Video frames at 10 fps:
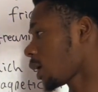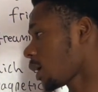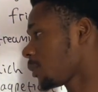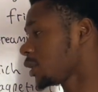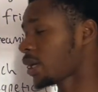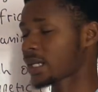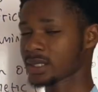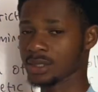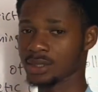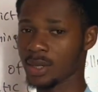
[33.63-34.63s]
are being
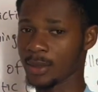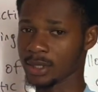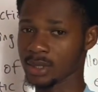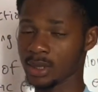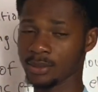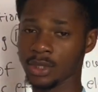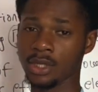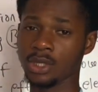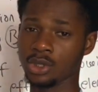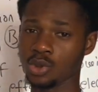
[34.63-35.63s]
asked in JAMB exam,
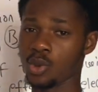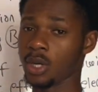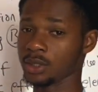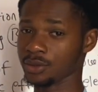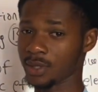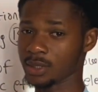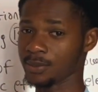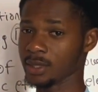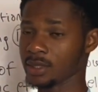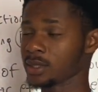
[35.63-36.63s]
you are in the right
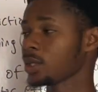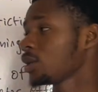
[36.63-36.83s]
place.